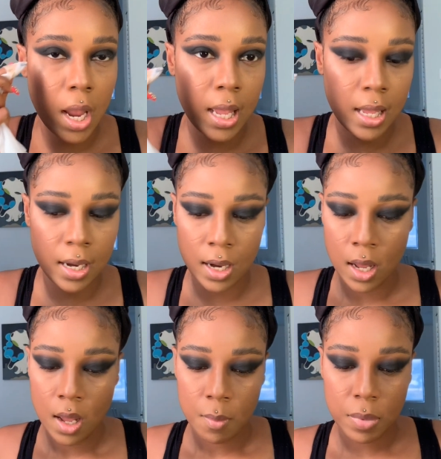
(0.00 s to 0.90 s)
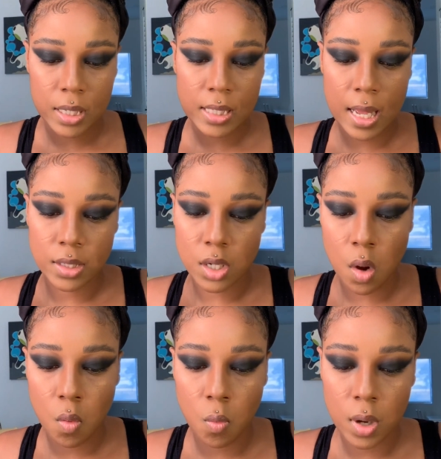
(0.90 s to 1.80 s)
and because I
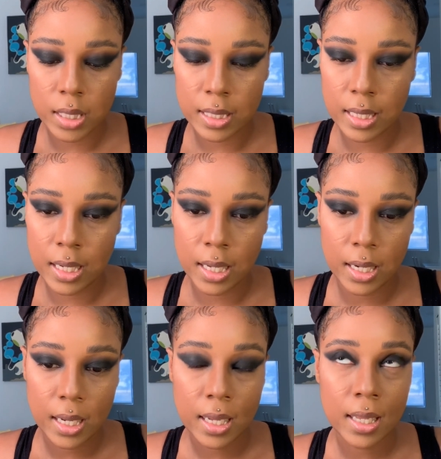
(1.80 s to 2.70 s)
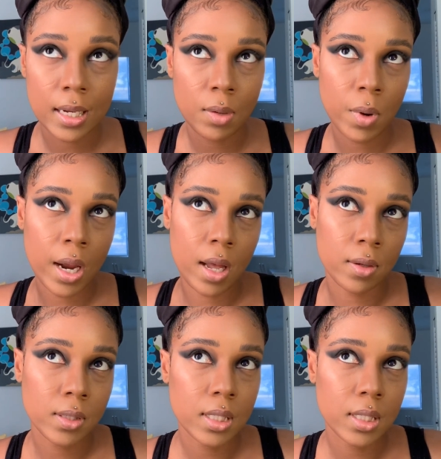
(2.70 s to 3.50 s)
don't want to get it anywhere else,